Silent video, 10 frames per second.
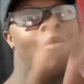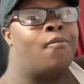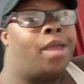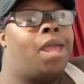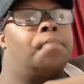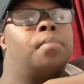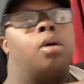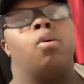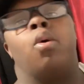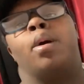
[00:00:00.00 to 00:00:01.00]
Red
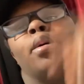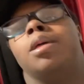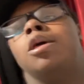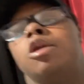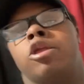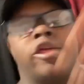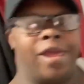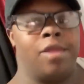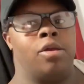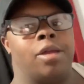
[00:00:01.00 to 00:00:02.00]
Mama Water,
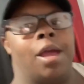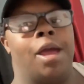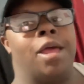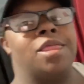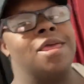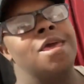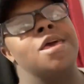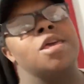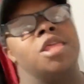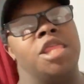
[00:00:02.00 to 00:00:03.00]
Channel Guys,
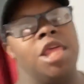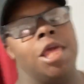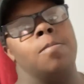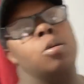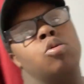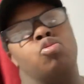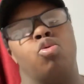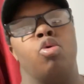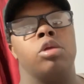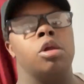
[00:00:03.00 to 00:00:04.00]
TV
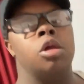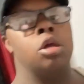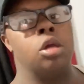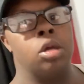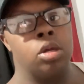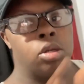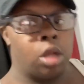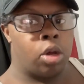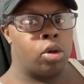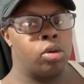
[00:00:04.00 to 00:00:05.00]
Corner,
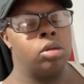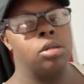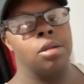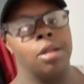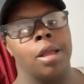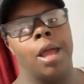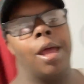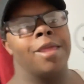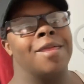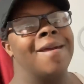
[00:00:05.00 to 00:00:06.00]
Long Room
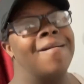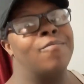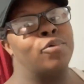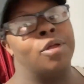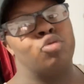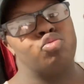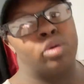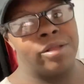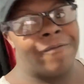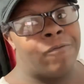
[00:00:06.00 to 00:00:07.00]
Guys,
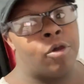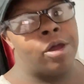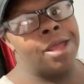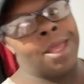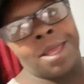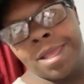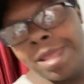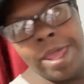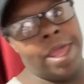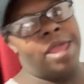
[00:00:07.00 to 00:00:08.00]

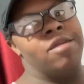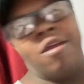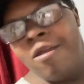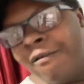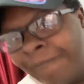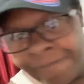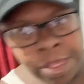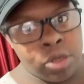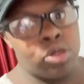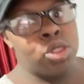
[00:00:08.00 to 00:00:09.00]
124K
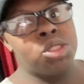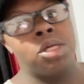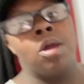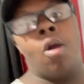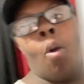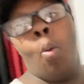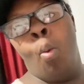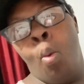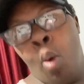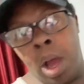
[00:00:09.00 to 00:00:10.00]
views,
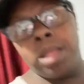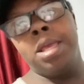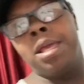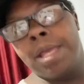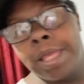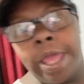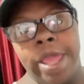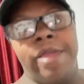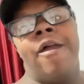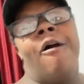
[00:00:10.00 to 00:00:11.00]

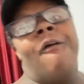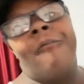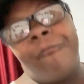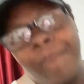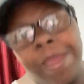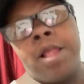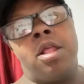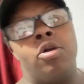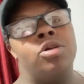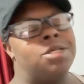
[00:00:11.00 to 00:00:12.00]
1K
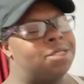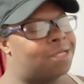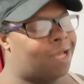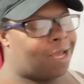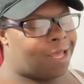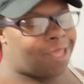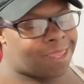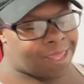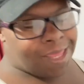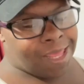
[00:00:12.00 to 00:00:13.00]
videos, guys.